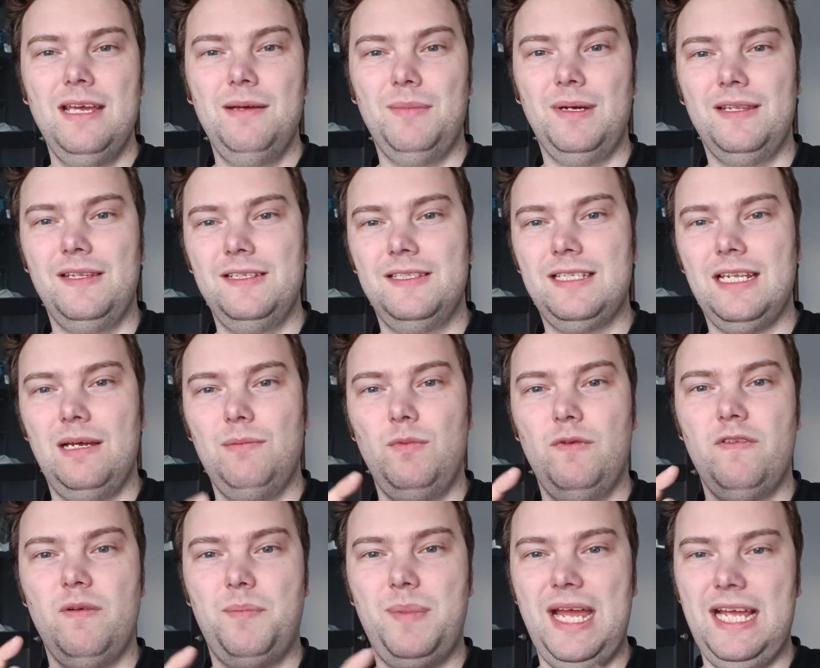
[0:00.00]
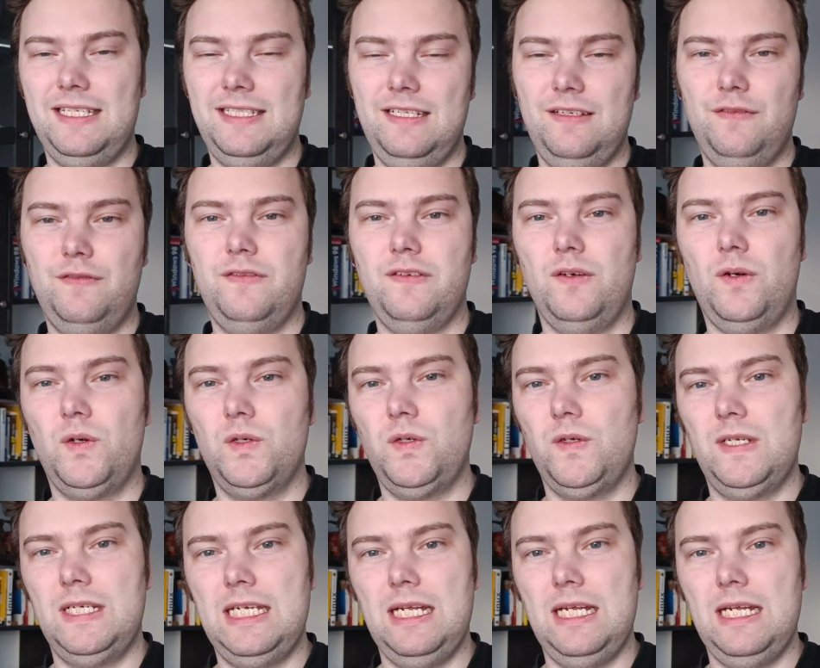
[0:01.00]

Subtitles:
but this time with a passive audio